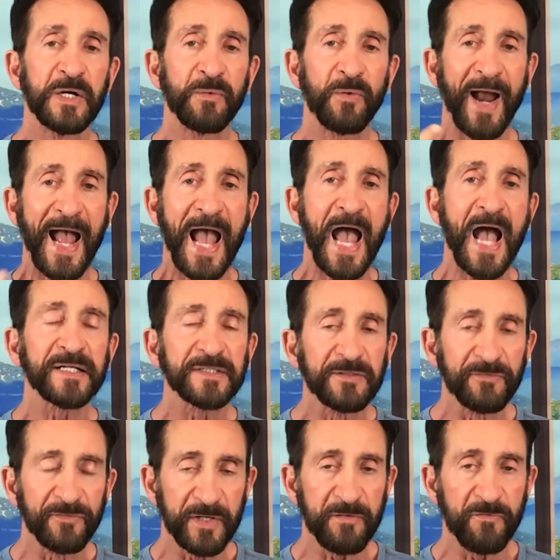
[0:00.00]
we're
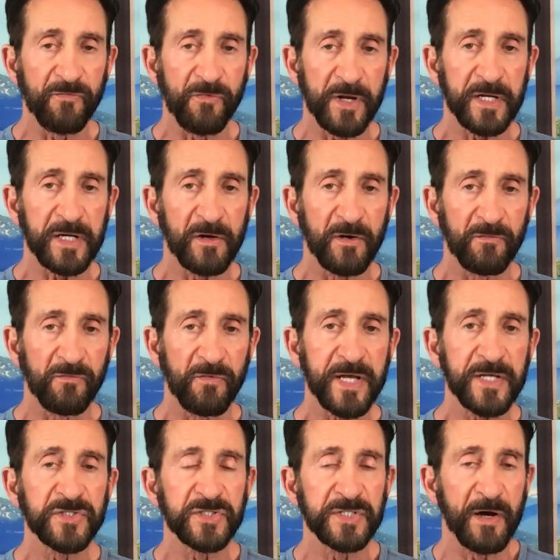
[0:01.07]
actively running a
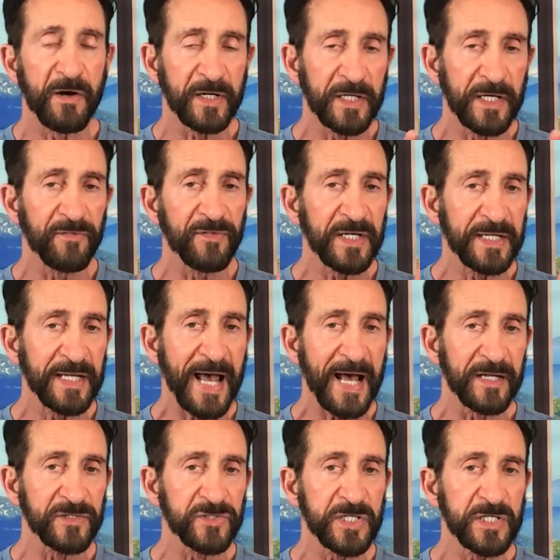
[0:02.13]
race. Now again, the
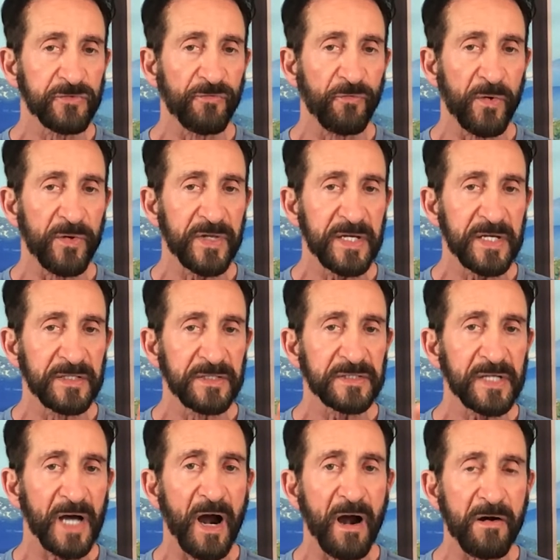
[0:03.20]
analogy is for the
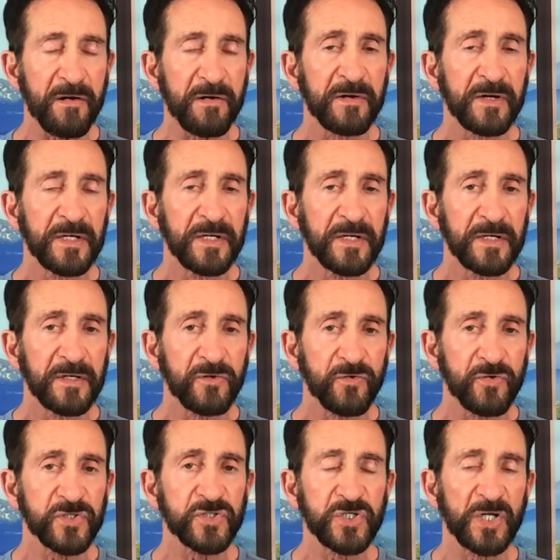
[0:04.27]
entire
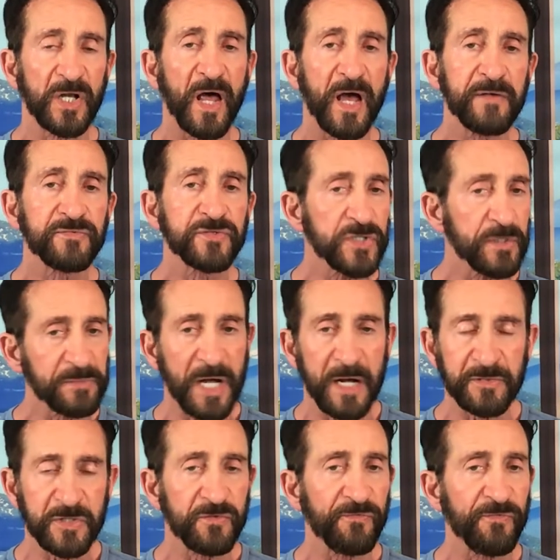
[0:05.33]
Christian life.
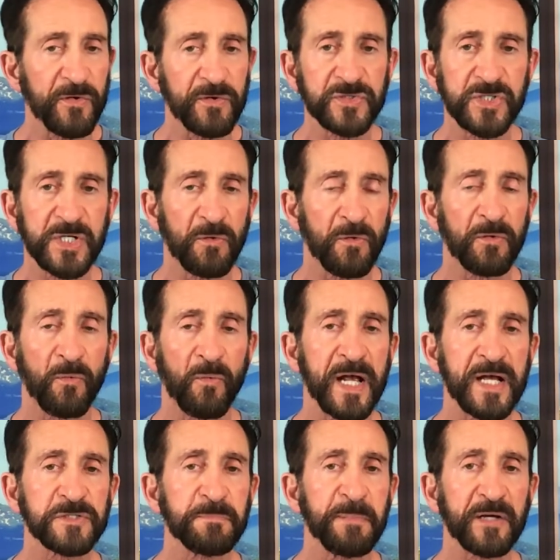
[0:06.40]
Sometimes it's focusing on
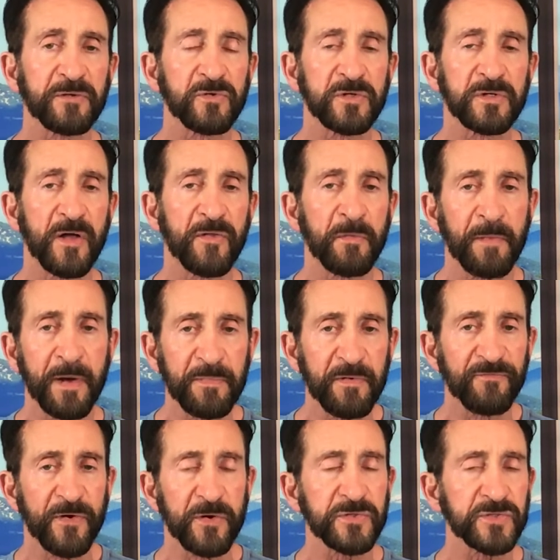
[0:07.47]
one aspect or another, it might
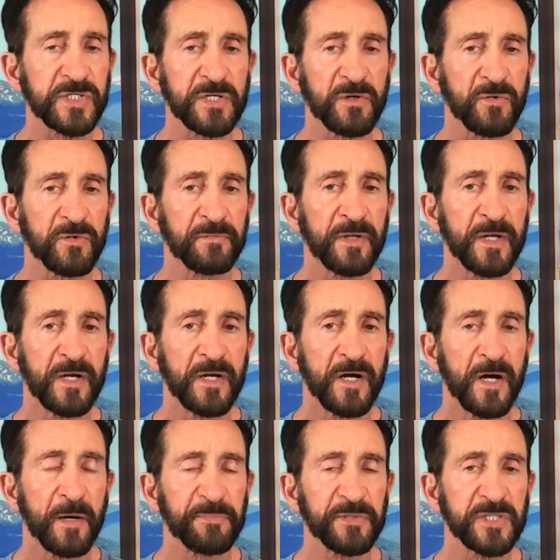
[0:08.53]
be focusing on
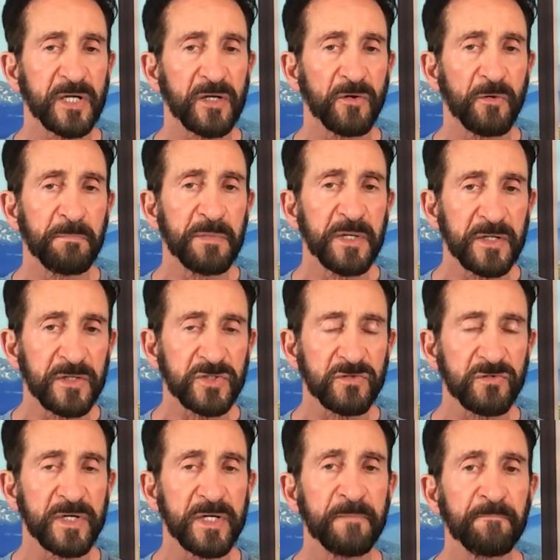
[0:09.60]
a particular
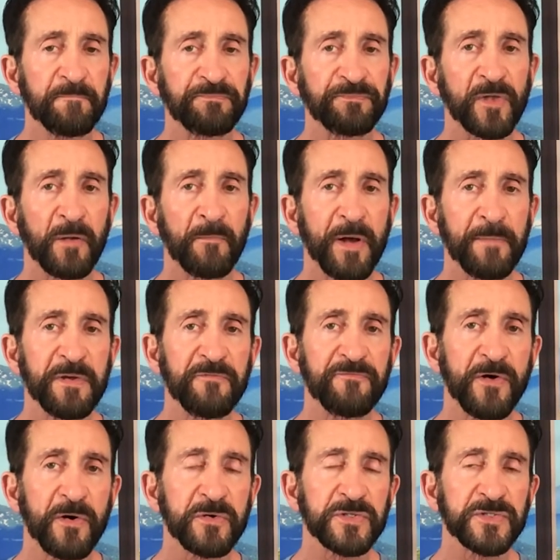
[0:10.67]
ministry, might be
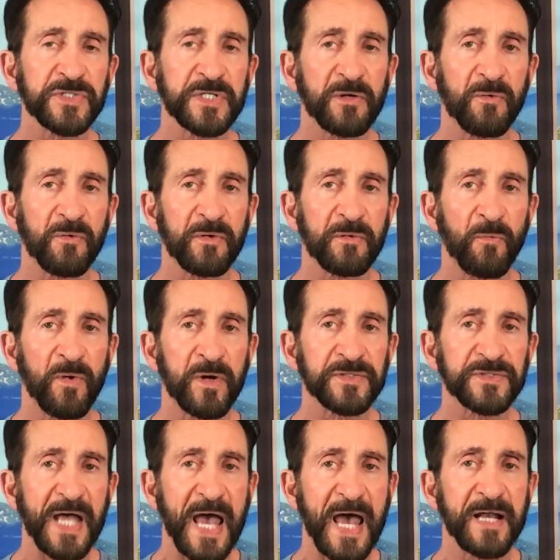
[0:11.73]
focusing on
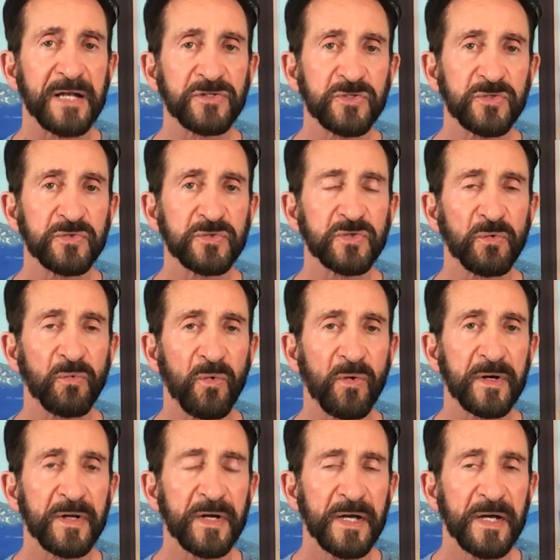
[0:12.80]
one's attitude
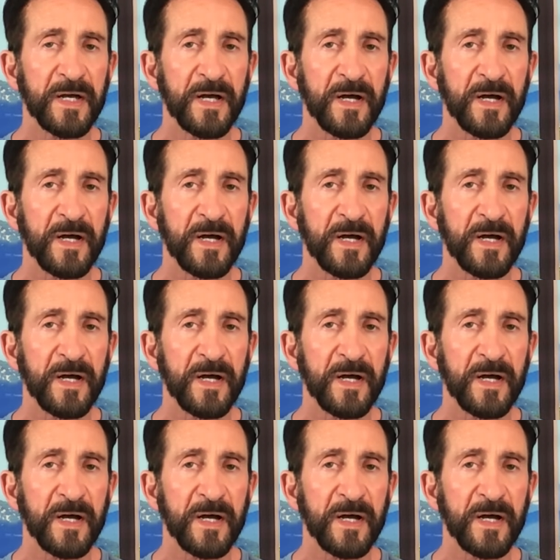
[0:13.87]
toward